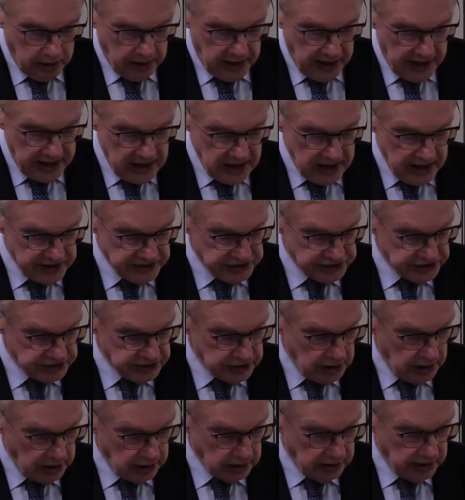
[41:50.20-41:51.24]

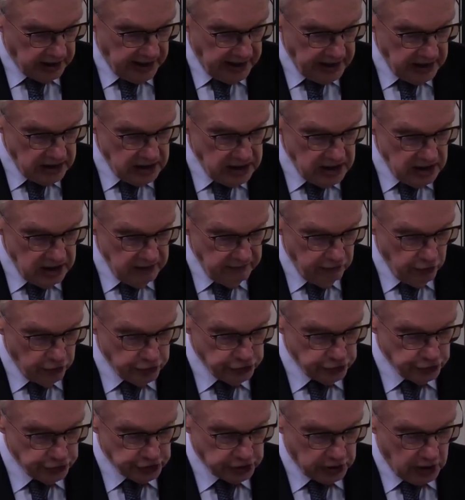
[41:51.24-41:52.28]
KS and KD
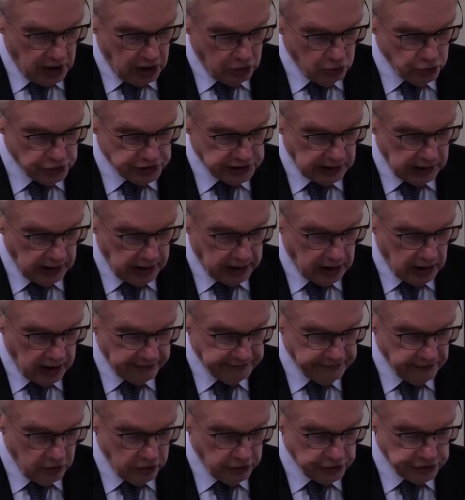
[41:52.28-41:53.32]
versus Council and
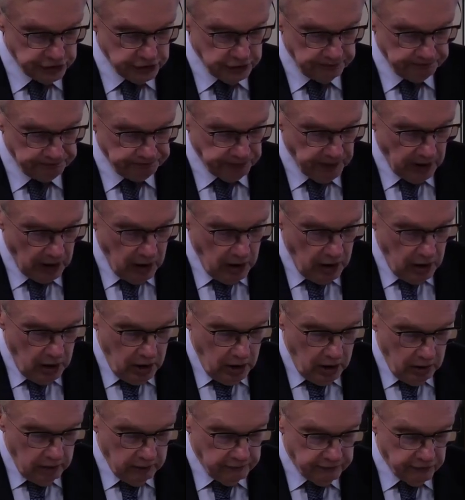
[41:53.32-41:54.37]
others
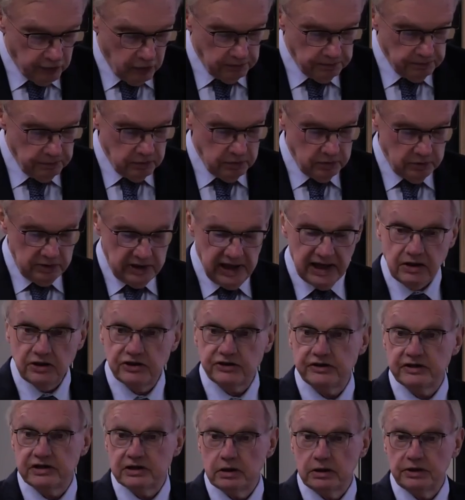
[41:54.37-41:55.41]
from
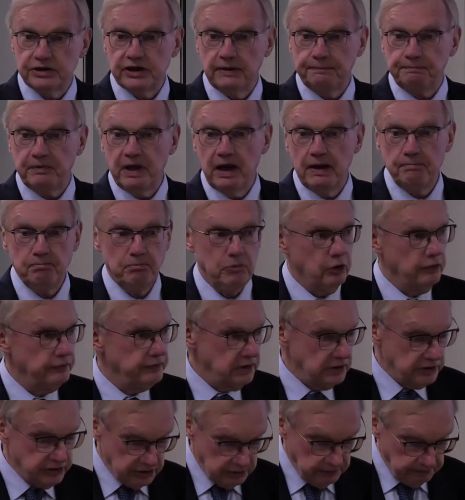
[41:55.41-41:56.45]
10th September
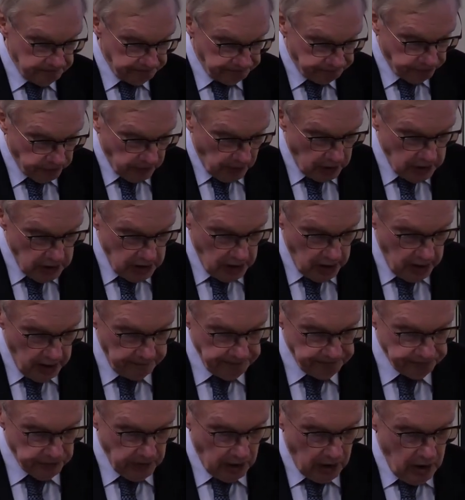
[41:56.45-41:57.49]
this
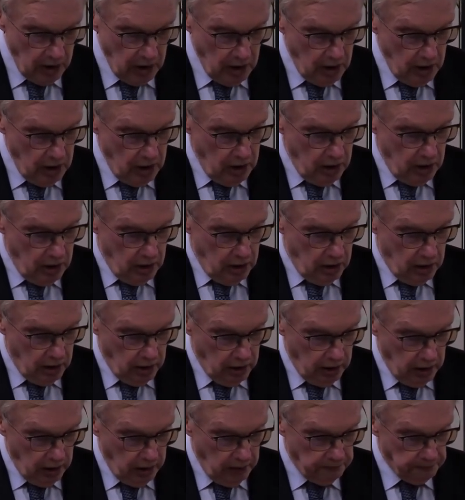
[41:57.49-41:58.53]
year,
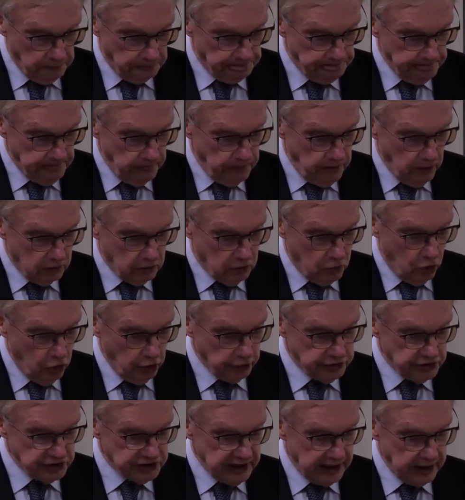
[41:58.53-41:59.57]
uh, the
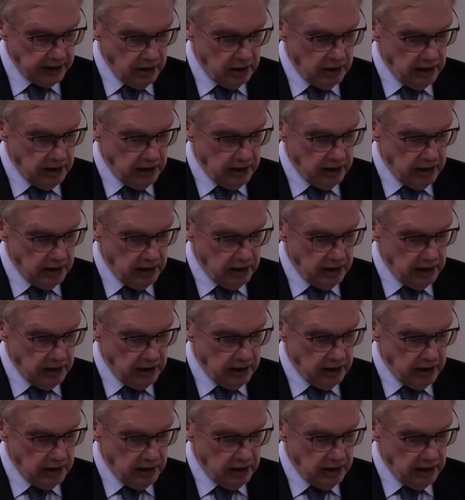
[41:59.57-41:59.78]
court said